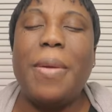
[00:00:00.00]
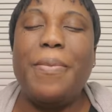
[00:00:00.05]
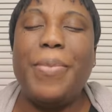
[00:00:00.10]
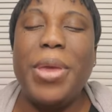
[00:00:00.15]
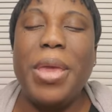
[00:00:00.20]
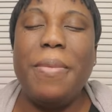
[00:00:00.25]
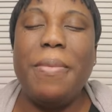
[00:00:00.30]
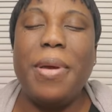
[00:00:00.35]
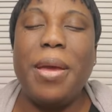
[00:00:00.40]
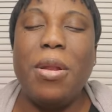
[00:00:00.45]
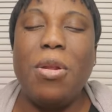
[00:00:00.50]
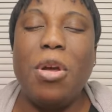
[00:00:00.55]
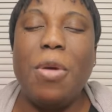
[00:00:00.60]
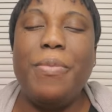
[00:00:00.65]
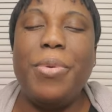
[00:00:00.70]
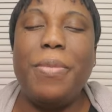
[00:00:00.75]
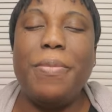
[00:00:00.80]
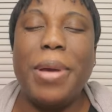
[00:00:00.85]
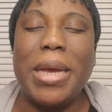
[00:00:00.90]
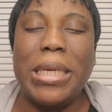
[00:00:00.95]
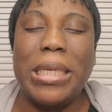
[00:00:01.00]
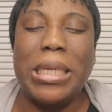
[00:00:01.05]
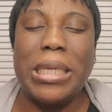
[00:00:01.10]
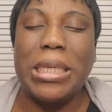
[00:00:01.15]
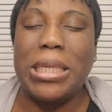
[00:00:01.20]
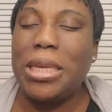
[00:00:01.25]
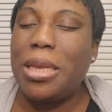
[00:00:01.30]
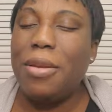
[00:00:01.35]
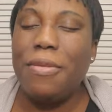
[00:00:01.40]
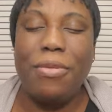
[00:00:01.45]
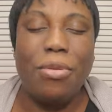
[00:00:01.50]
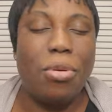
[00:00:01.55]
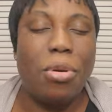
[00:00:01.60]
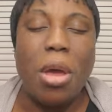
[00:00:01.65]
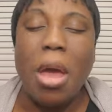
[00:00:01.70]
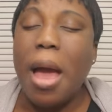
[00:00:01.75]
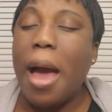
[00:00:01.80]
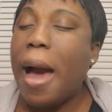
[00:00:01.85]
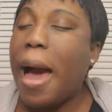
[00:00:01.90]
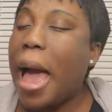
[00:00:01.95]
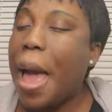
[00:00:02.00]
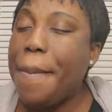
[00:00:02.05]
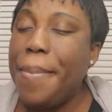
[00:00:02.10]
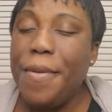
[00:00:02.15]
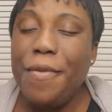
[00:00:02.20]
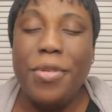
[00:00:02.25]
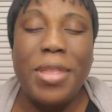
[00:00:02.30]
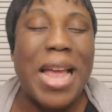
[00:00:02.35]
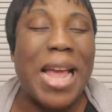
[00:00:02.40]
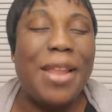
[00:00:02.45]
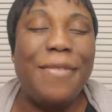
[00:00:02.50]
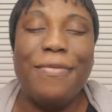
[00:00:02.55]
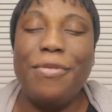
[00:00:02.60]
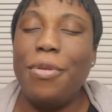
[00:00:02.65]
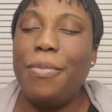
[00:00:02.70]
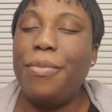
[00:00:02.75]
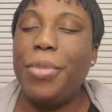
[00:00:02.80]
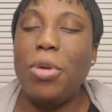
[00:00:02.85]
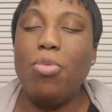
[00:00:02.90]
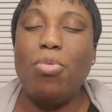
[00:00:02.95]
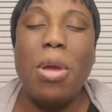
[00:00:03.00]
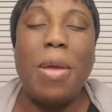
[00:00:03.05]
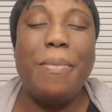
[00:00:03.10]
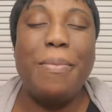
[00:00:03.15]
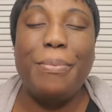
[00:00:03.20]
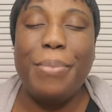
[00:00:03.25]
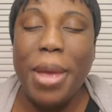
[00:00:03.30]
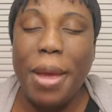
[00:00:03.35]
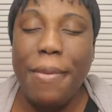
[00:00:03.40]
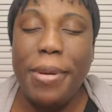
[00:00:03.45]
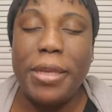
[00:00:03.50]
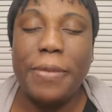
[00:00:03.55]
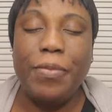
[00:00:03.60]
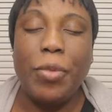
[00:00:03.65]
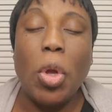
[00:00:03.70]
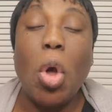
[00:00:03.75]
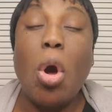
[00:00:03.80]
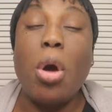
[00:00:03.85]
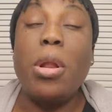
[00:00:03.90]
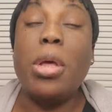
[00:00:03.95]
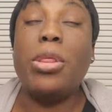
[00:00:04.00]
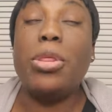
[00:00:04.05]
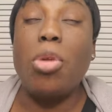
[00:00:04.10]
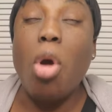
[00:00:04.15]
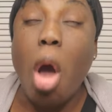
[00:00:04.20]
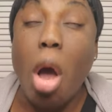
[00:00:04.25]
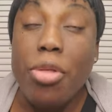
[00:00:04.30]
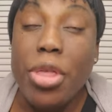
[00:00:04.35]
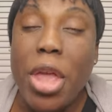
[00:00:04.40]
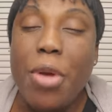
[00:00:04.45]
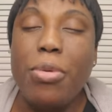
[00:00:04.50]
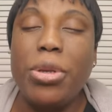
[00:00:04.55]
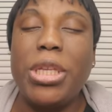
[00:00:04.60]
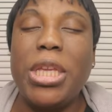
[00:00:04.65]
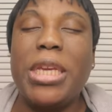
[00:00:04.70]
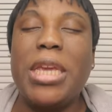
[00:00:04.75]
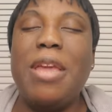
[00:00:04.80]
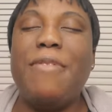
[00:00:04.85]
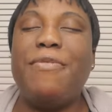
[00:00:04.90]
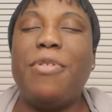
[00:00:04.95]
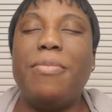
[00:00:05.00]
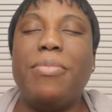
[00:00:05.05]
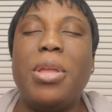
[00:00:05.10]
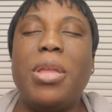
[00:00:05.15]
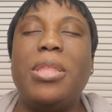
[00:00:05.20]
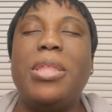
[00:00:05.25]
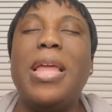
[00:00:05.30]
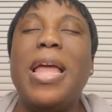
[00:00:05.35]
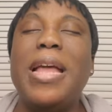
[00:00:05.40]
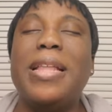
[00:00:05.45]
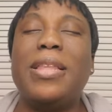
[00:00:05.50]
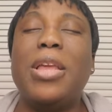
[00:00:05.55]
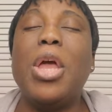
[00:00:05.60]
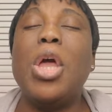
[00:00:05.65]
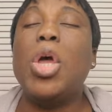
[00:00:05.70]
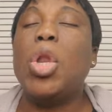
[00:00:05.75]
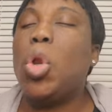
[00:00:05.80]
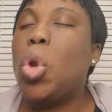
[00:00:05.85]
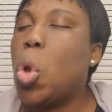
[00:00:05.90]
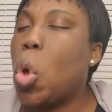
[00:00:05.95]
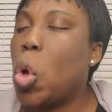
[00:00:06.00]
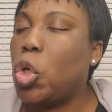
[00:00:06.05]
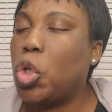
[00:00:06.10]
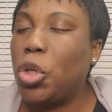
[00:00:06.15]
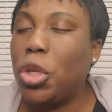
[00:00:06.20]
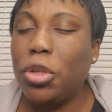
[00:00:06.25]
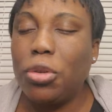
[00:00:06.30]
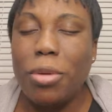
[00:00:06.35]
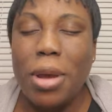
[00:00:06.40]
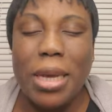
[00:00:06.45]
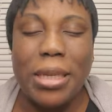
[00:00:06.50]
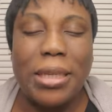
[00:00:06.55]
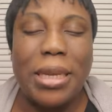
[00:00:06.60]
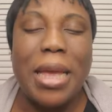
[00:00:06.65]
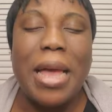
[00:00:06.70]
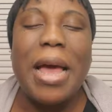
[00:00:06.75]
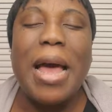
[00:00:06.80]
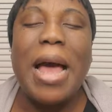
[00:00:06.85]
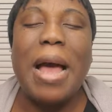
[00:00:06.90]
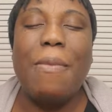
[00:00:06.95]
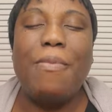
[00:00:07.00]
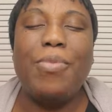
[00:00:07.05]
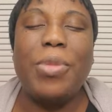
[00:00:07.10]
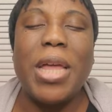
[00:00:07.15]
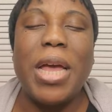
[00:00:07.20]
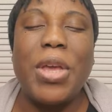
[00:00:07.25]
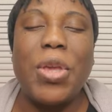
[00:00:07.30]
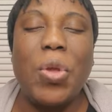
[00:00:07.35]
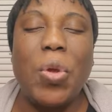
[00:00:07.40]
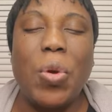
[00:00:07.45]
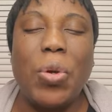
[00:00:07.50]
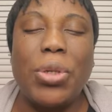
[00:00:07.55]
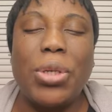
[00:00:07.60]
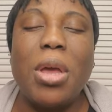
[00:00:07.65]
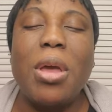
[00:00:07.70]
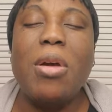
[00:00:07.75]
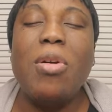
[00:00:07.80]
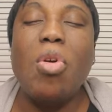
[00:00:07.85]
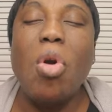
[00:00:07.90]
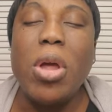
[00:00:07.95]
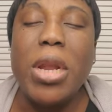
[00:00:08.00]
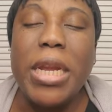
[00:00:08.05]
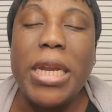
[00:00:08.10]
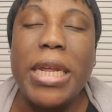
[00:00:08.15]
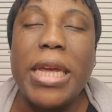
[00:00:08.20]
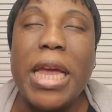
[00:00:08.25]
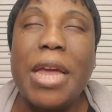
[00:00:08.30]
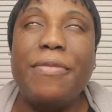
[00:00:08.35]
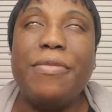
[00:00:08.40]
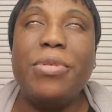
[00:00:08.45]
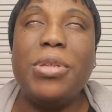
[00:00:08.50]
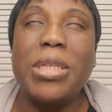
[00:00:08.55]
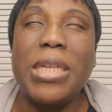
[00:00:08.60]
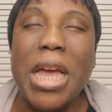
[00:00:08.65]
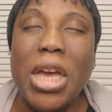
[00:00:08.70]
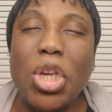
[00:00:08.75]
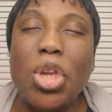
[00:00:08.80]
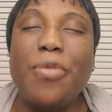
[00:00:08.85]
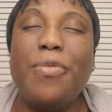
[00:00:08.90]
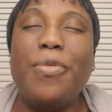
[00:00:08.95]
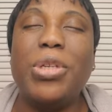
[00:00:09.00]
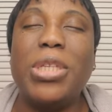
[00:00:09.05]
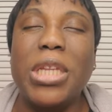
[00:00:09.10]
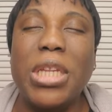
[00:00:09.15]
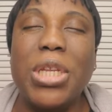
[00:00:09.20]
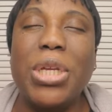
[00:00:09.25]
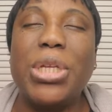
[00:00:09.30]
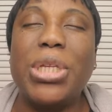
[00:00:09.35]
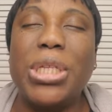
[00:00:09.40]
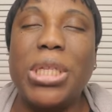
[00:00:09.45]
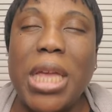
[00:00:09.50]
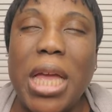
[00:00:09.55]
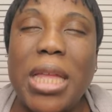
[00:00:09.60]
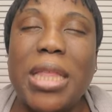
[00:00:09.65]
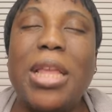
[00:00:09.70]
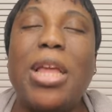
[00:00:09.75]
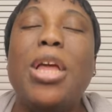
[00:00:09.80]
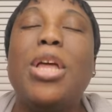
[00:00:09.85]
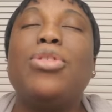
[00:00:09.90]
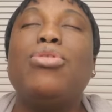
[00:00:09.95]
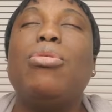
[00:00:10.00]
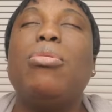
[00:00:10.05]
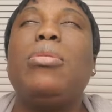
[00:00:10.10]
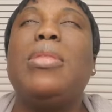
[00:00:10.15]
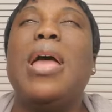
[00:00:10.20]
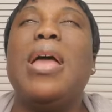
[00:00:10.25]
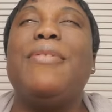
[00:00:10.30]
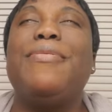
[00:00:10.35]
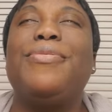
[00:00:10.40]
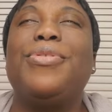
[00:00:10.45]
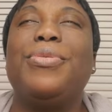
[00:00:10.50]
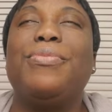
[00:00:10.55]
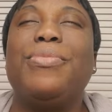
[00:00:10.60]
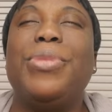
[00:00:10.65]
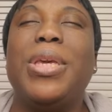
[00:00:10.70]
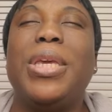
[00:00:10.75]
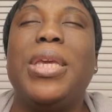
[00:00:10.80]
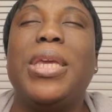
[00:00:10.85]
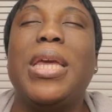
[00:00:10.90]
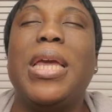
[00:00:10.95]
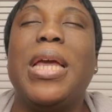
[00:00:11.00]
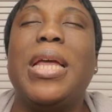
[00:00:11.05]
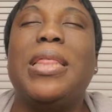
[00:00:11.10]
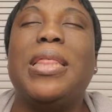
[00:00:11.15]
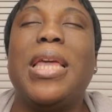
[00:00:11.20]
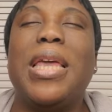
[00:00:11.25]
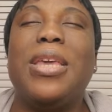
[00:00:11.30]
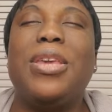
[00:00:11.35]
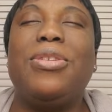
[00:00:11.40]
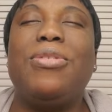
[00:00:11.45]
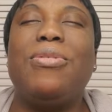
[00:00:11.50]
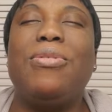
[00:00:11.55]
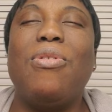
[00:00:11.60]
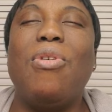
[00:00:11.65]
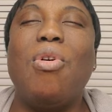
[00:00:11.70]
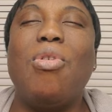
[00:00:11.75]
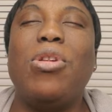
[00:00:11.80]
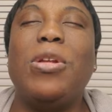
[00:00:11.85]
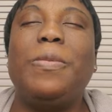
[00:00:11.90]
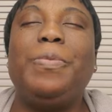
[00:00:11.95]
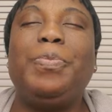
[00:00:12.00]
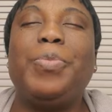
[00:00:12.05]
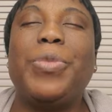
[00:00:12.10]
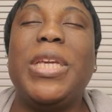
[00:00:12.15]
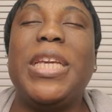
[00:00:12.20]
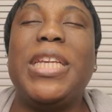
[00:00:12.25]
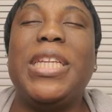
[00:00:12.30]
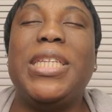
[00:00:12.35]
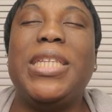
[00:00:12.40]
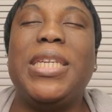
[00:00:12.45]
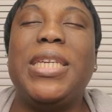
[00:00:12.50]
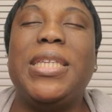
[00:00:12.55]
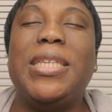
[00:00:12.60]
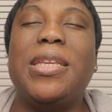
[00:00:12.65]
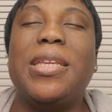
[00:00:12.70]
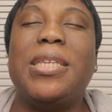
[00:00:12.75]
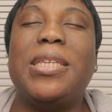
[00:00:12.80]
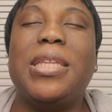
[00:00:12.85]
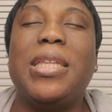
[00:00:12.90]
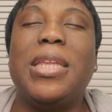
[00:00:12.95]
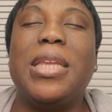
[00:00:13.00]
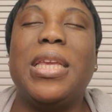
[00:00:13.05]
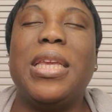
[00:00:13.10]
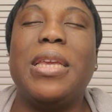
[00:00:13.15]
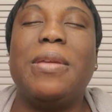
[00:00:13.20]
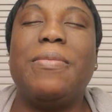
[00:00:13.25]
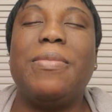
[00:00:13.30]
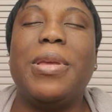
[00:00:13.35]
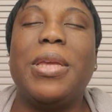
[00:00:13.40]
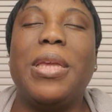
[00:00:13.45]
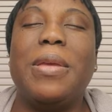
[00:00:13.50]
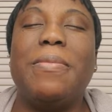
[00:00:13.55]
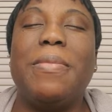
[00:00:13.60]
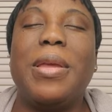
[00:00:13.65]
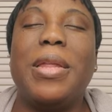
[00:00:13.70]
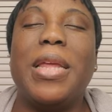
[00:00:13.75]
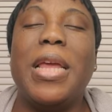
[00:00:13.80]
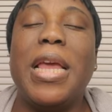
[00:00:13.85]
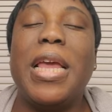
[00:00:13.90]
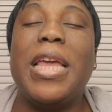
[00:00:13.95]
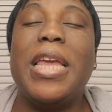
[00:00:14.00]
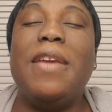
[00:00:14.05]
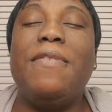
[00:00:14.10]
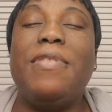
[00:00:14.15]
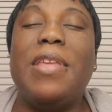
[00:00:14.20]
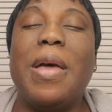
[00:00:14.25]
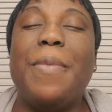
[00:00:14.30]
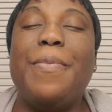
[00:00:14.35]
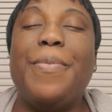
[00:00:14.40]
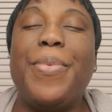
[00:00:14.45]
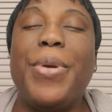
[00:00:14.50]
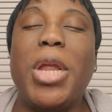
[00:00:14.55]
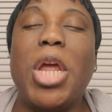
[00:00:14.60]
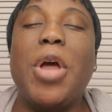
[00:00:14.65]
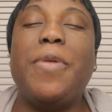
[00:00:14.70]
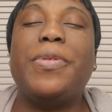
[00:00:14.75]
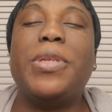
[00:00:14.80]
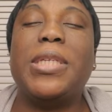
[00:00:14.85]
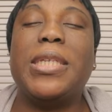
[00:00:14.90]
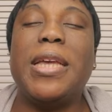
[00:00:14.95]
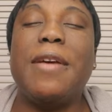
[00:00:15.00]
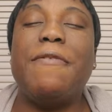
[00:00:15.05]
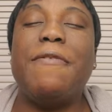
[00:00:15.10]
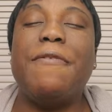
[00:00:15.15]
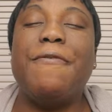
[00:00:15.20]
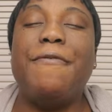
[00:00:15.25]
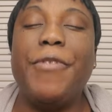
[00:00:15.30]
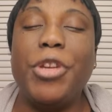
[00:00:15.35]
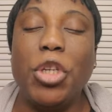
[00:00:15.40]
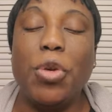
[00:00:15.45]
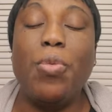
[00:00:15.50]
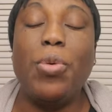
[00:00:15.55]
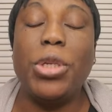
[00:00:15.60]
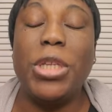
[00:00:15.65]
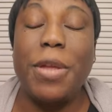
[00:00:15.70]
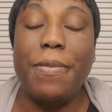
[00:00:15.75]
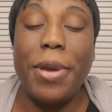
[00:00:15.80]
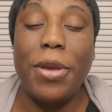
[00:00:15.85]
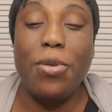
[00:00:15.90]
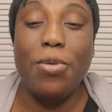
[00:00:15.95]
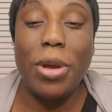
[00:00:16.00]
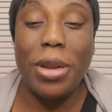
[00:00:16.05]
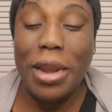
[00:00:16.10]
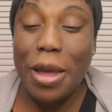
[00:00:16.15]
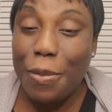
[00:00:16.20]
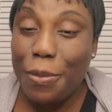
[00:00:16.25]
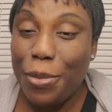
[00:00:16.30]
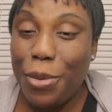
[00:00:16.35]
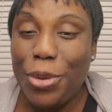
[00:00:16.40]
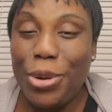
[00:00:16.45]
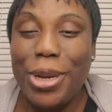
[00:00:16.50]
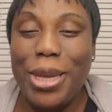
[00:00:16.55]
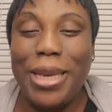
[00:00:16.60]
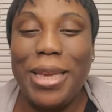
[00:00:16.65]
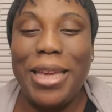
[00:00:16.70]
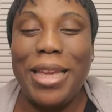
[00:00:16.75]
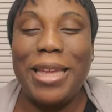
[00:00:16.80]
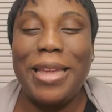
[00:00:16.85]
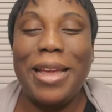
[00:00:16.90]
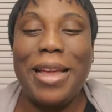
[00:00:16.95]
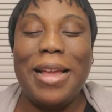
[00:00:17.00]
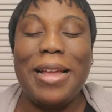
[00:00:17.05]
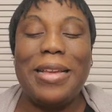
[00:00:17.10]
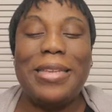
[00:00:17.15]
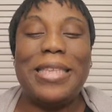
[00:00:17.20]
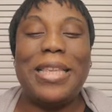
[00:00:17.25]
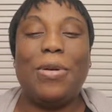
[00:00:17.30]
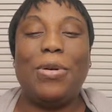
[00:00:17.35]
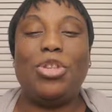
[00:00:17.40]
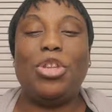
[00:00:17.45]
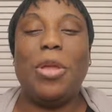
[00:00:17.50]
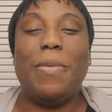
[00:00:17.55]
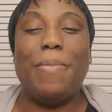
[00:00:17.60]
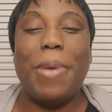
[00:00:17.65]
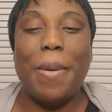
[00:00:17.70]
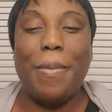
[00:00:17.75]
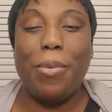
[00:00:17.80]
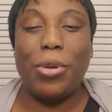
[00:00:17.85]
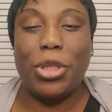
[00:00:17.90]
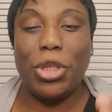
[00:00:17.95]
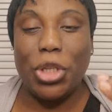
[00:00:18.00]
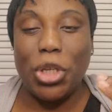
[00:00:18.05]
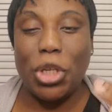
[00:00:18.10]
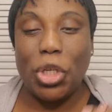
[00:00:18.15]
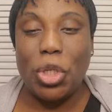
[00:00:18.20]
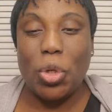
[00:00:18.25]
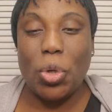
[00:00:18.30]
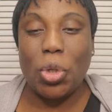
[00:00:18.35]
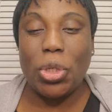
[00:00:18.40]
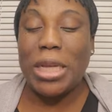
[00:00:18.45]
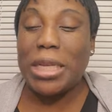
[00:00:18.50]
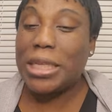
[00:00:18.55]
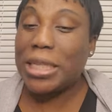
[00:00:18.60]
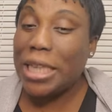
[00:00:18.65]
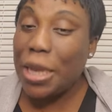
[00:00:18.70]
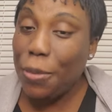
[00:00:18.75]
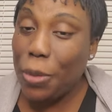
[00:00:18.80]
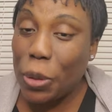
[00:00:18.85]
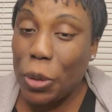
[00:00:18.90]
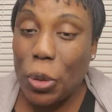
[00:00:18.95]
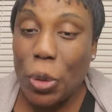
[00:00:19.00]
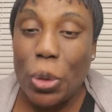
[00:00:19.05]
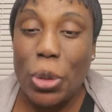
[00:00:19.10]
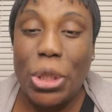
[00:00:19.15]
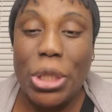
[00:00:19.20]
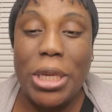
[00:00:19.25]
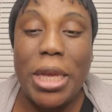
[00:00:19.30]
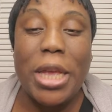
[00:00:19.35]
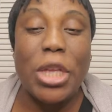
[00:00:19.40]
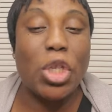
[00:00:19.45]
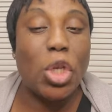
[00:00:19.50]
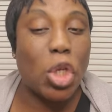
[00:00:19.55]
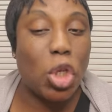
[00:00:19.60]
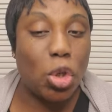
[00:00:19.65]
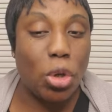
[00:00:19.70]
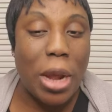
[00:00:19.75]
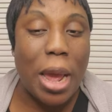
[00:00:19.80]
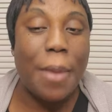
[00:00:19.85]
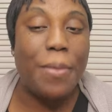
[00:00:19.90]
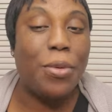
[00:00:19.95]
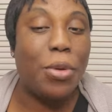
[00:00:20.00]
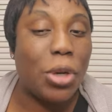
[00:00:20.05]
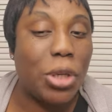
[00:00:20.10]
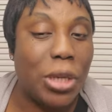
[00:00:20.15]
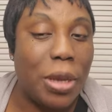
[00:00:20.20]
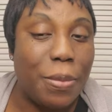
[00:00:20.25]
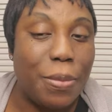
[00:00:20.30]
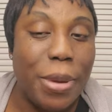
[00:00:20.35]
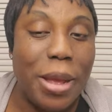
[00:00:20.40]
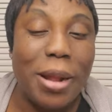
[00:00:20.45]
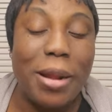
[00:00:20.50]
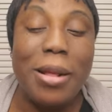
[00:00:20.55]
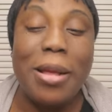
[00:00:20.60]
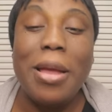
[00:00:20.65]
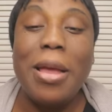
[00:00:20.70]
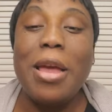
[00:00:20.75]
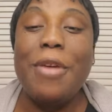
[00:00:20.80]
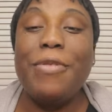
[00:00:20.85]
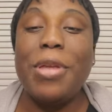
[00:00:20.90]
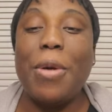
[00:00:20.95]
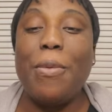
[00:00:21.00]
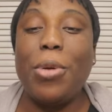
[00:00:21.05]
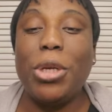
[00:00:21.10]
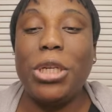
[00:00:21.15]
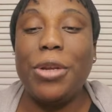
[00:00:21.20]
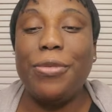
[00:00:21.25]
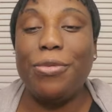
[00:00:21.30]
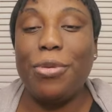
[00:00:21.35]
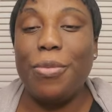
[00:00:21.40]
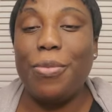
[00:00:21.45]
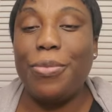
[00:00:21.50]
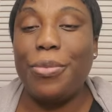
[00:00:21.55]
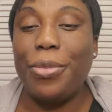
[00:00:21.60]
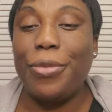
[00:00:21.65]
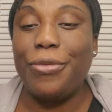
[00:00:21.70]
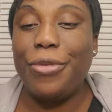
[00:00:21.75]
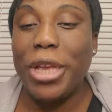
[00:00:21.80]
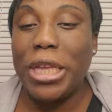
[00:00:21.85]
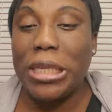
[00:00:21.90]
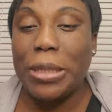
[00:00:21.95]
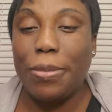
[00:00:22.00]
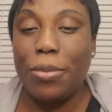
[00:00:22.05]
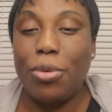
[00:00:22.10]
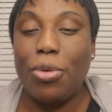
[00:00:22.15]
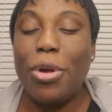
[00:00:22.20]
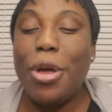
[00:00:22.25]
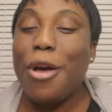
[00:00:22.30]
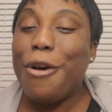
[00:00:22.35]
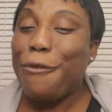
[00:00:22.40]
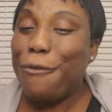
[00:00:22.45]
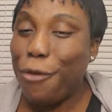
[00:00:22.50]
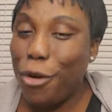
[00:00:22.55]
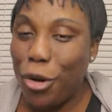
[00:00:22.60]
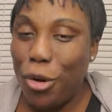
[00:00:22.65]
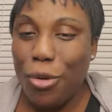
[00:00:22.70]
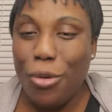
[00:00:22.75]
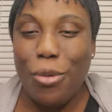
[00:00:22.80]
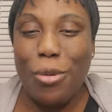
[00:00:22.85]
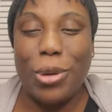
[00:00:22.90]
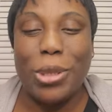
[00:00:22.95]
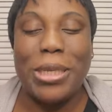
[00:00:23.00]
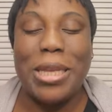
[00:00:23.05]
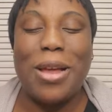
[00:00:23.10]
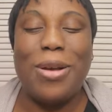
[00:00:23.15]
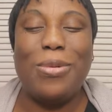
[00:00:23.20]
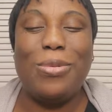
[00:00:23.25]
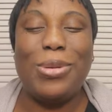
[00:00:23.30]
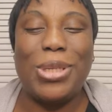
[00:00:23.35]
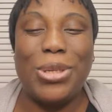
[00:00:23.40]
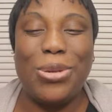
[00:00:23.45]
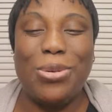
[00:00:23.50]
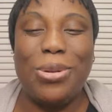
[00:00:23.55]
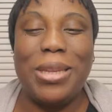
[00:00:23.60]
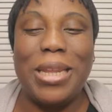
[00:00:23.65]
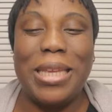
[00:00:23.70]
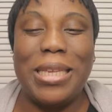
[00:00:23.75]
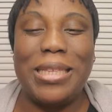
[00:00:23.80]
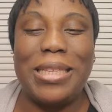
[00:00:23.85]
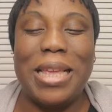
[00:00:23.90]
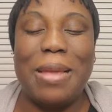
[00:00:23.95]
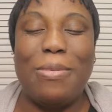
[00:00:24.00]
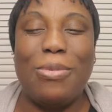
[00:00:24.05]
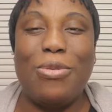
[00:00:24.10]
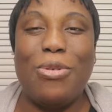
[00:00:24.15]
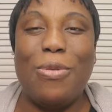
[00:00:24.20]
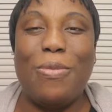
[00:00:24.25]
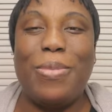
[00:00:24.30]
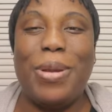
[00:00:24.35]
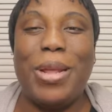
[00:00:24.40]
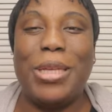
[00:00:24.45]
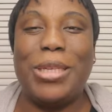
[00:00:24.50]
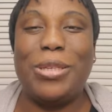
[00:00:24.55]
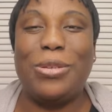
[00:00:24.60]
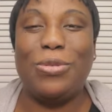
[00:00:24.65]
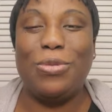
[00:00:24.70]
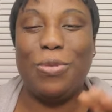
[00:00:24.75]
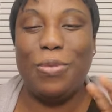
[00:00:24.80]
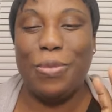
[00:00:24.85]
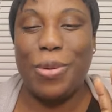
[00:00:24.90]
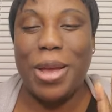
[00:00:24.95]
Be my Lord, be my Savior. I believe you died for me. We were buried. On the third day, rose again from the dead. Lord Jesus Christ, I'm now yours. God in heaven, thank you for sending your son to die for me. Thank you, Lord. In Jesus' name, amen. If that prayer of salvation was said by you, you are not born again, tap into your Bible teaching church and stay with us here. Subscribe, touch the bell. If you are watching from Facebook, follow us and we'll see you next time. God bless you.